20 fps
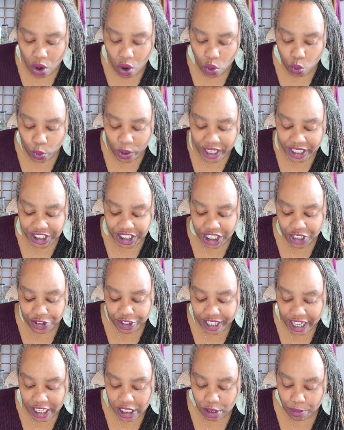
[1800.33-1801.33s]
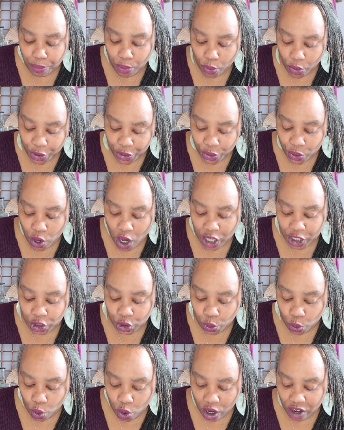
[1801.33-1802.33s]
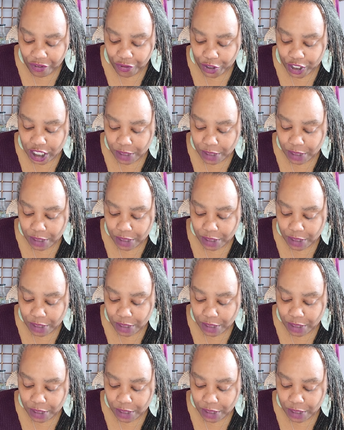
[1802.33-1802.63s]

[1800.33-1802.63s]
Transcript: Ouija creates a portal, a door for